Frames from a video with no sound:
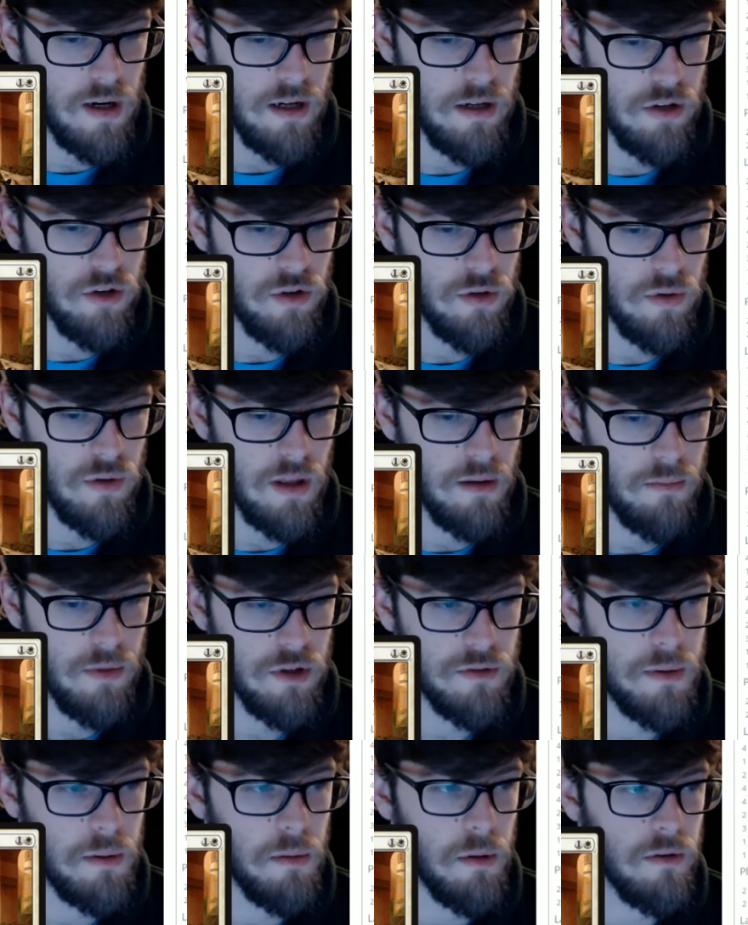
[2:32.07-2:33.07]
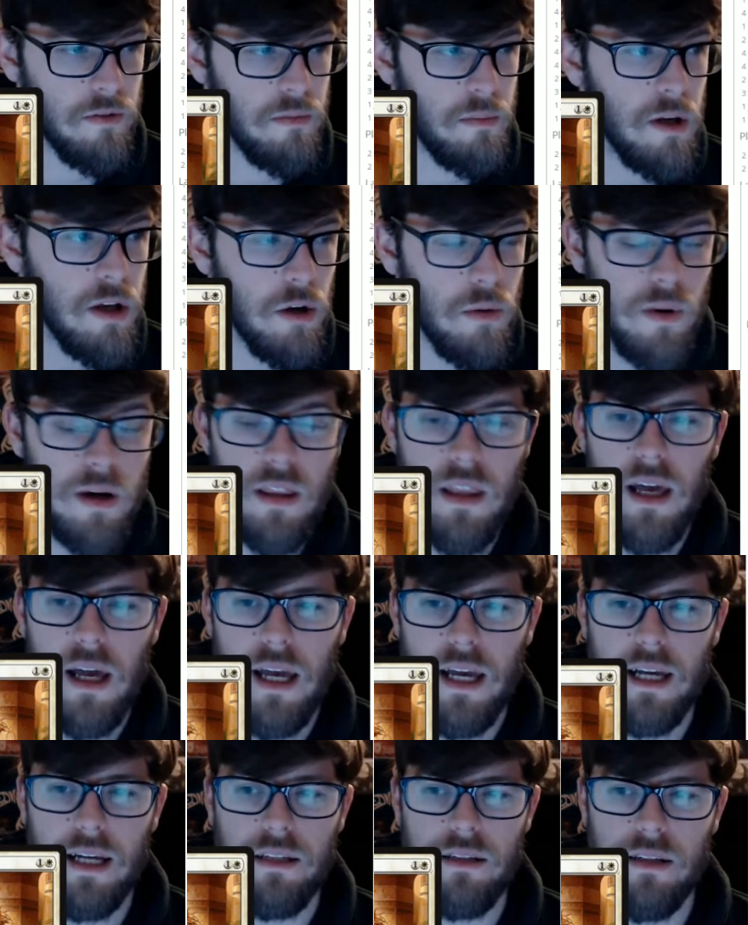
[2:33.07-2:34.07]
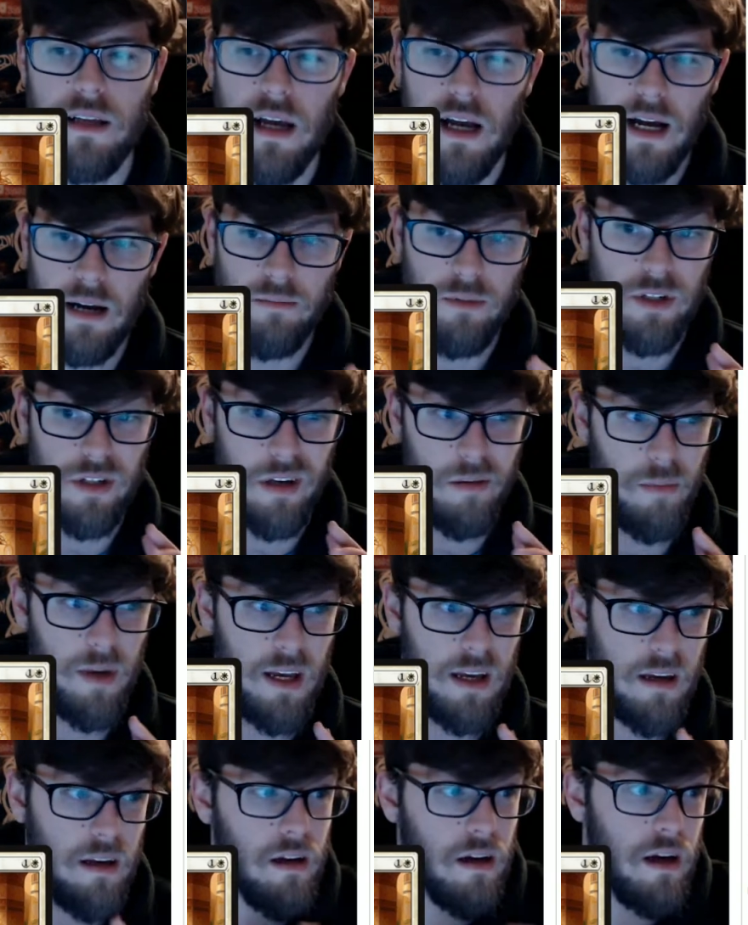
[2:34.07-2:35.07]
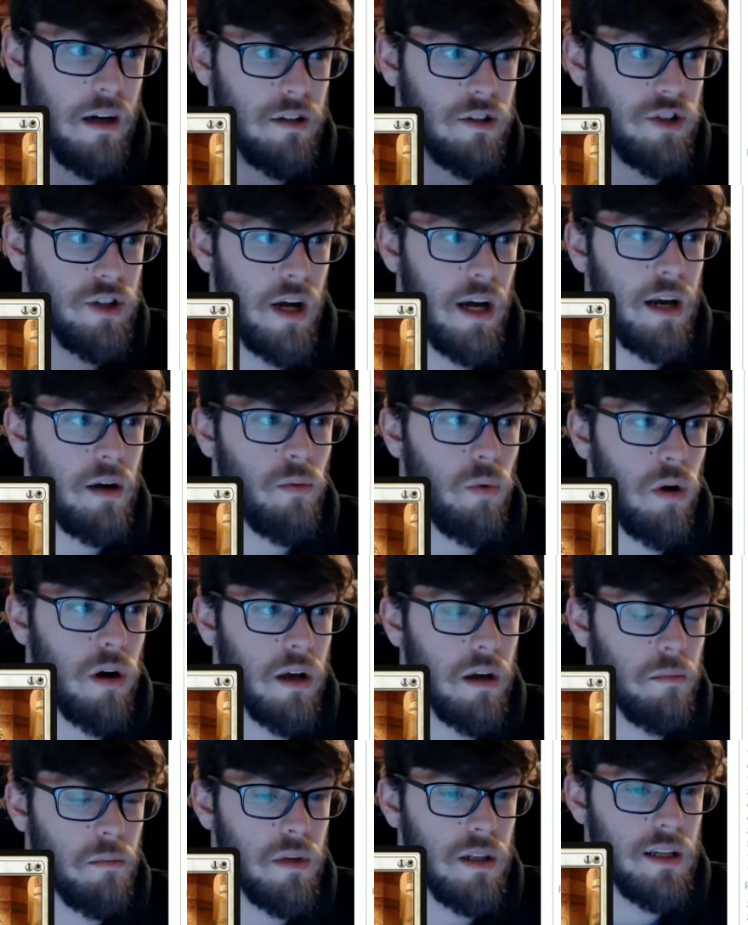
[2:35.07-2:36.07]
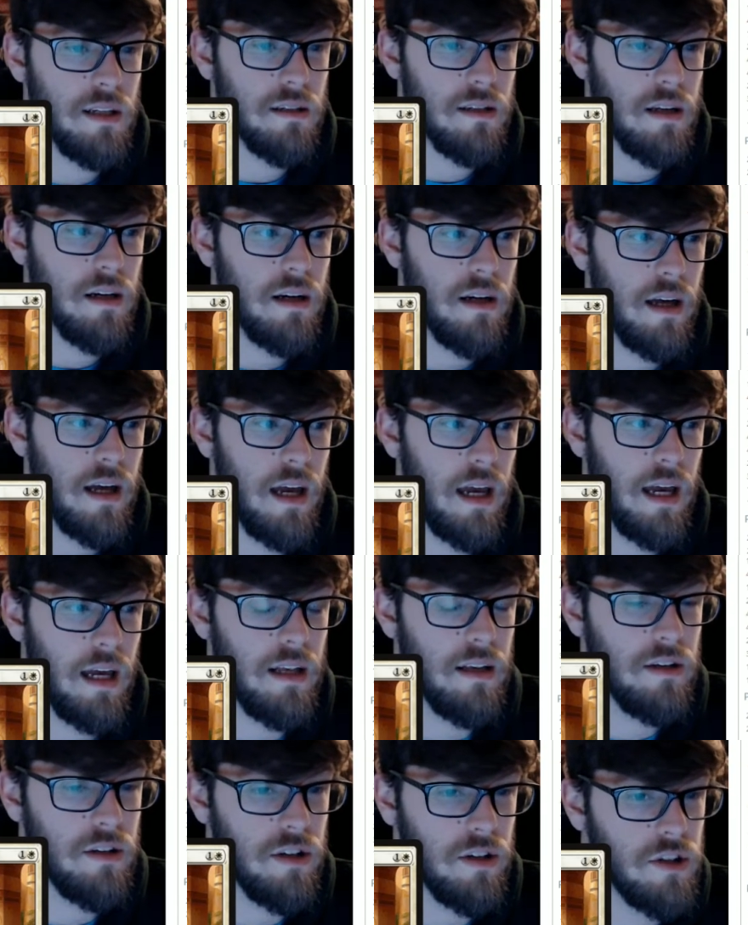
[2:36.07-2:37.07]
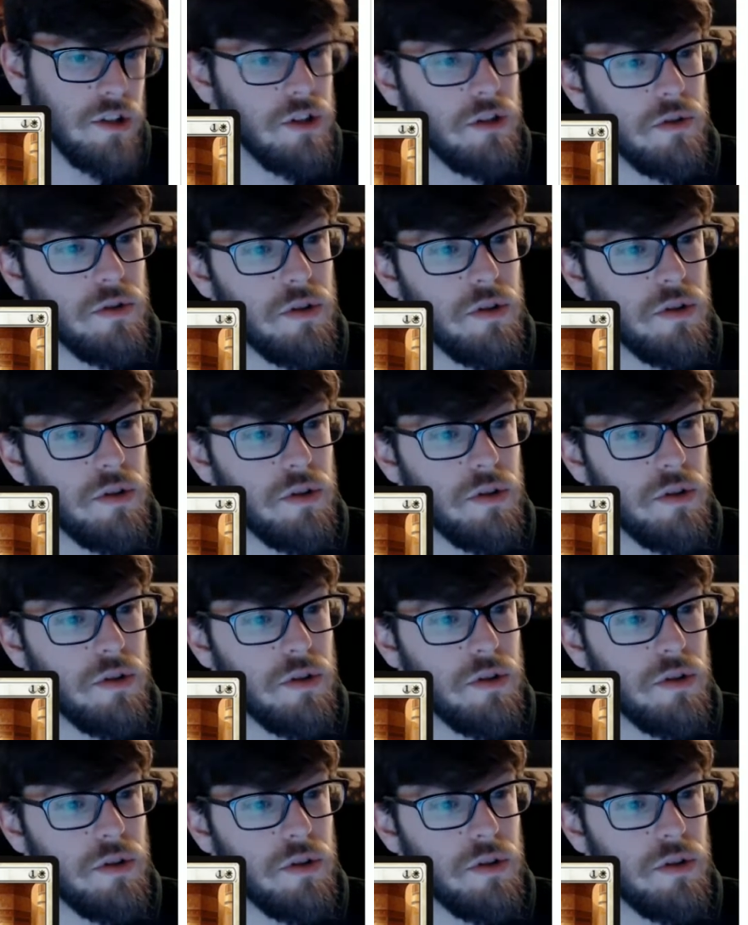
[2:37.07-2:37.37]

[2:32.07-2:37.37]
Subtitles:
true that most people are familiar with is I'm just going to make a giant walking ballista and just shoot you to